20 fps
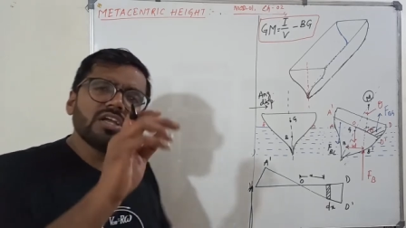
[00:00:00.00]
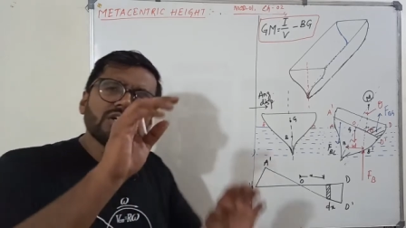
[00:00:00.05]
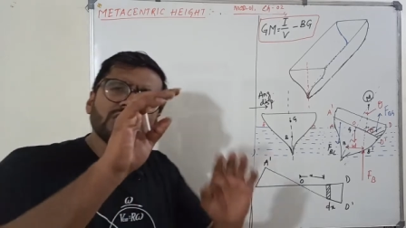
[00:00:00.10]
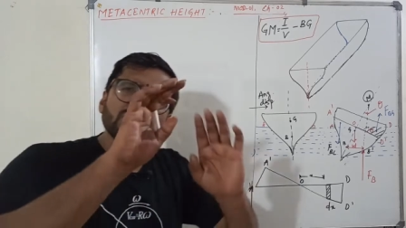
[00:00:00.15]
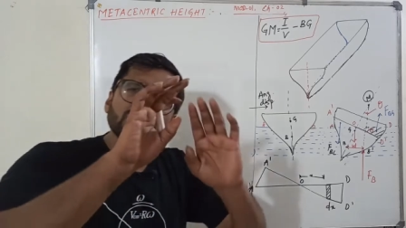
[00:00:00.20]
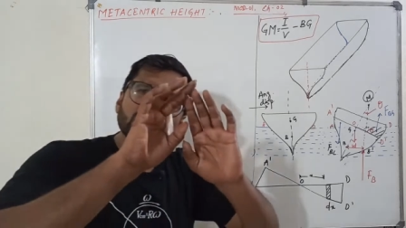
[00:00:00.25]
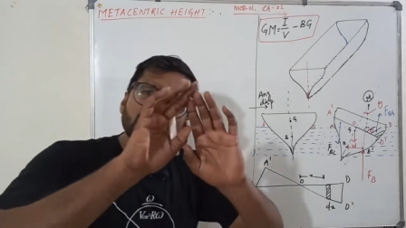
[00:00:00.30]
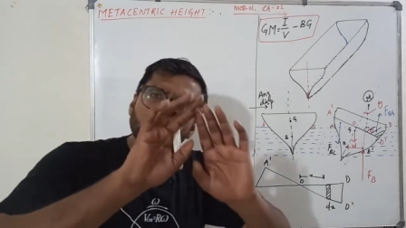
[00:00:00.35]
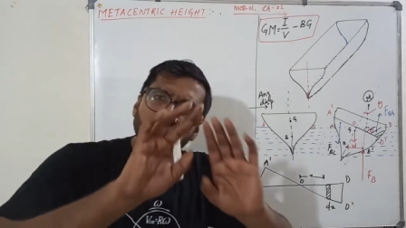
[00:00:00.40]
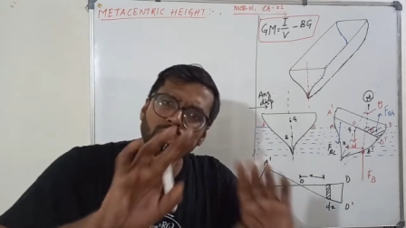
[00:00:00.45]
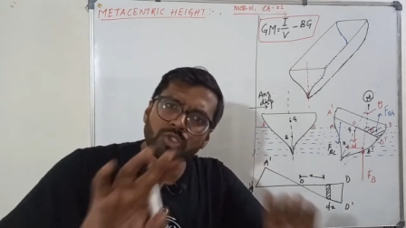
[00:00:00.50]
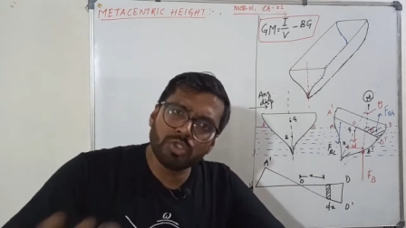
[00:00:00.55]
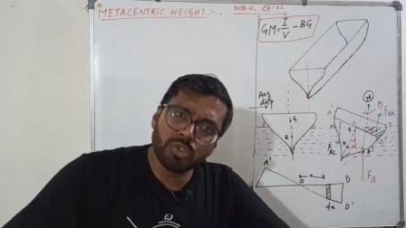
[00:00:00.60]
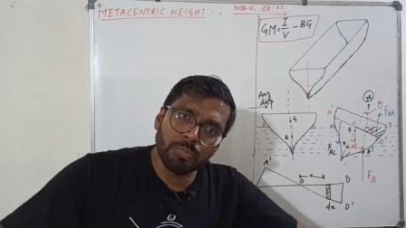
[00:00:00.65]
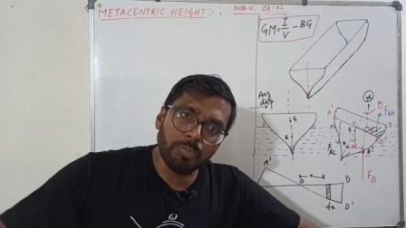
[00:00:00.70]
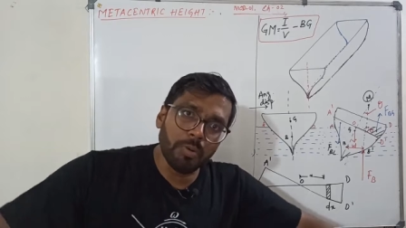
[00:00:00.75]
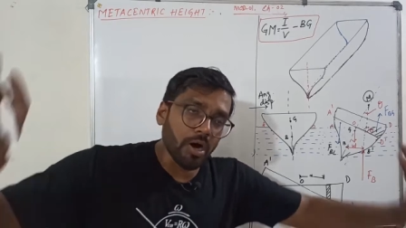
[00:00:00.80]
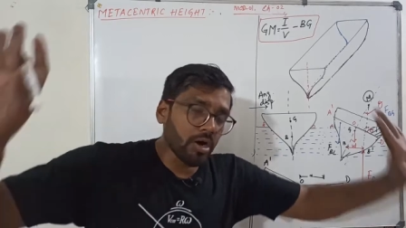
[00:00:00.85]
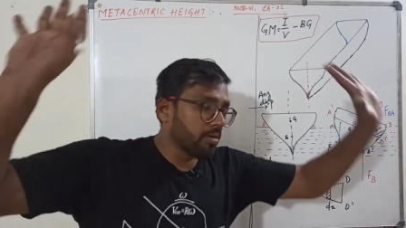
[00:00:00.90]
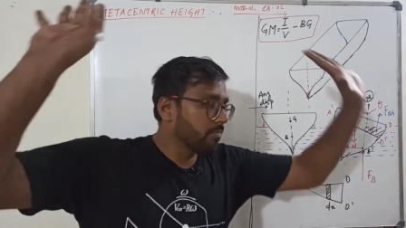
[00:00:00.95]

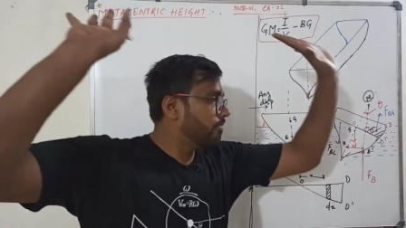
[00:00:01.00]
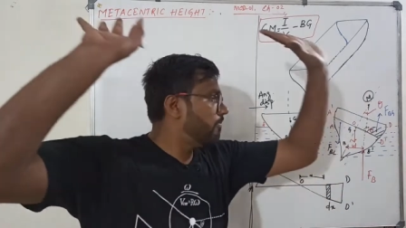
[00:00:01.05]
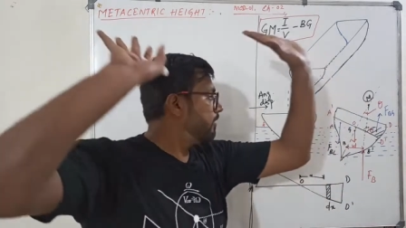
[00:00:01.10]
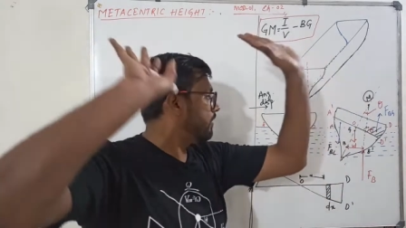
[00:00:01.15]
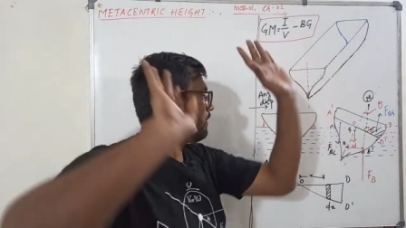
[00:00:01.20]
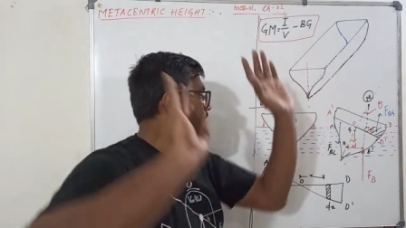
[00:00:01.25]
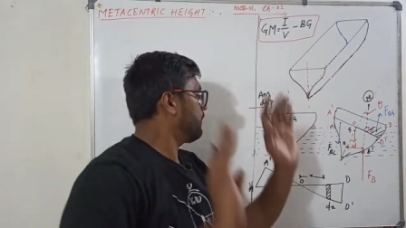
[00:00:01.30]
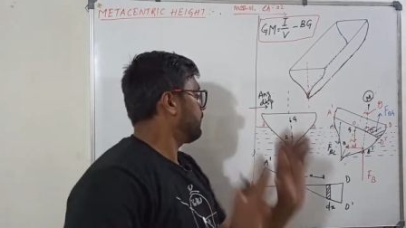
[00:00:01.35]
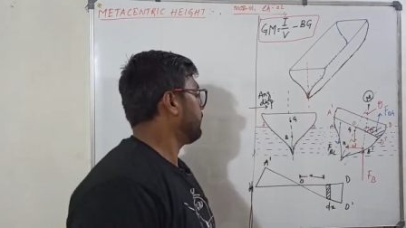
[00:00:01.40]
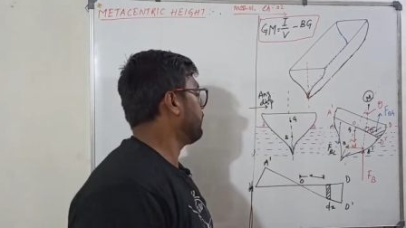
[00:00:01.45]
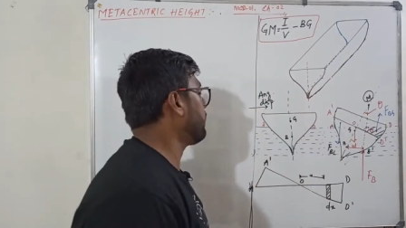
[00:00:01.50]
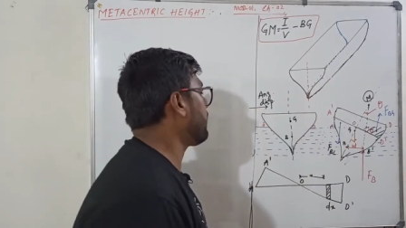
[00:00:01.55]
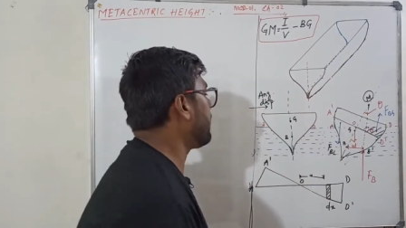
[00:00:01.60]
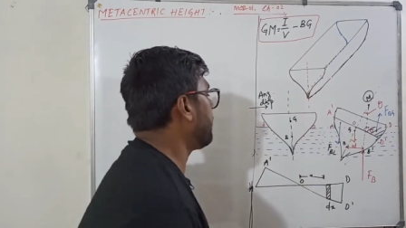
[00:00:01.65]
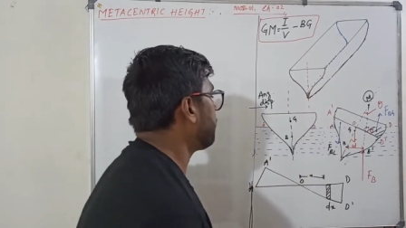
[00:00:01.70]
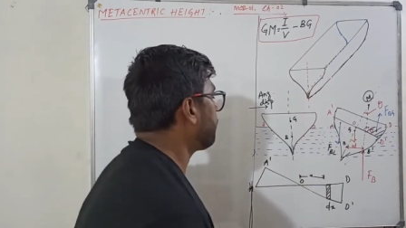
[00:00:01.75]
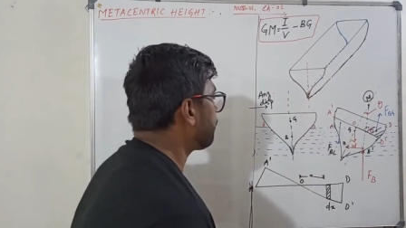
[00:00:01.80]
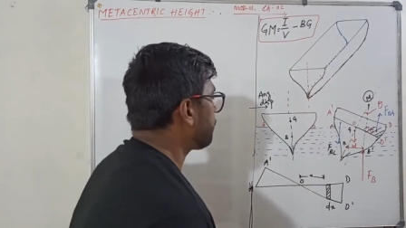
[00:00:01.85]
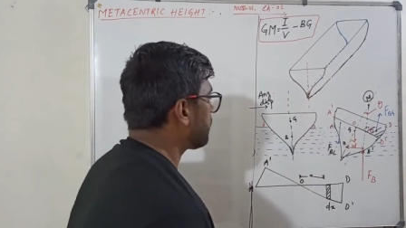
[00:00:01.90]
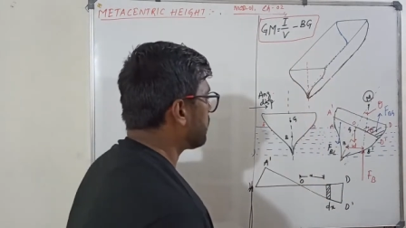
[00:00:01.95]
Superb.
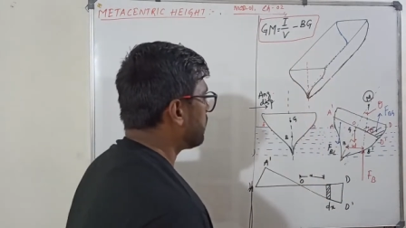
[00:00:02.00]
Okay.